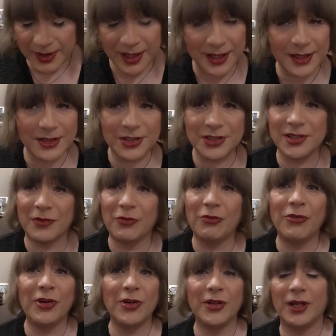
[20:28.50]
And it's just a
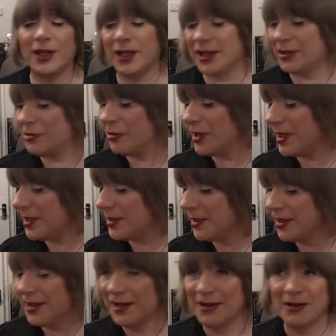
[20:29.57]
fun little read.
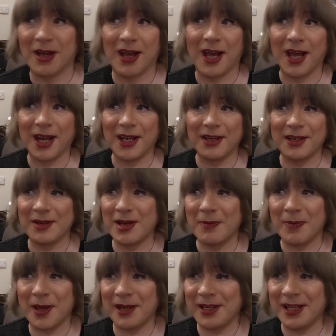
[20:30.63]
And
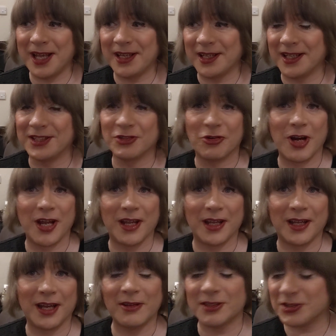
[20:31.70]
the ending is
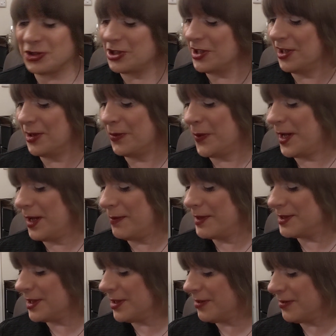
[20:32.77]
great. I was chuckling away at
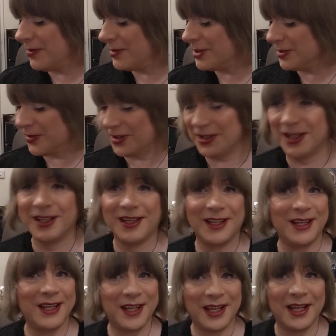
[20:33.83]
myself. I just thought,
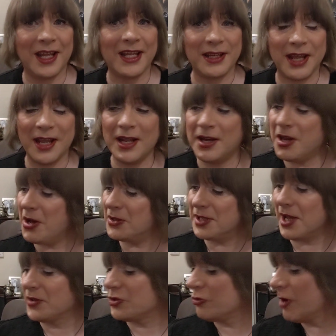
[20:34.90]
he knows
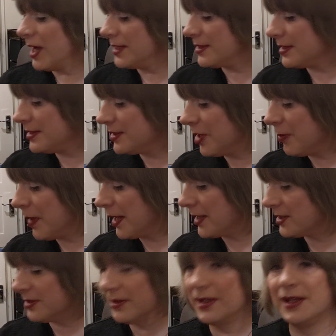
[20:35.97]
how to write. It's so
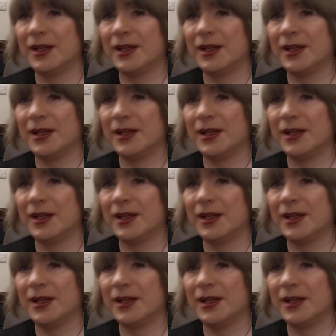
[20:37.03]
badass.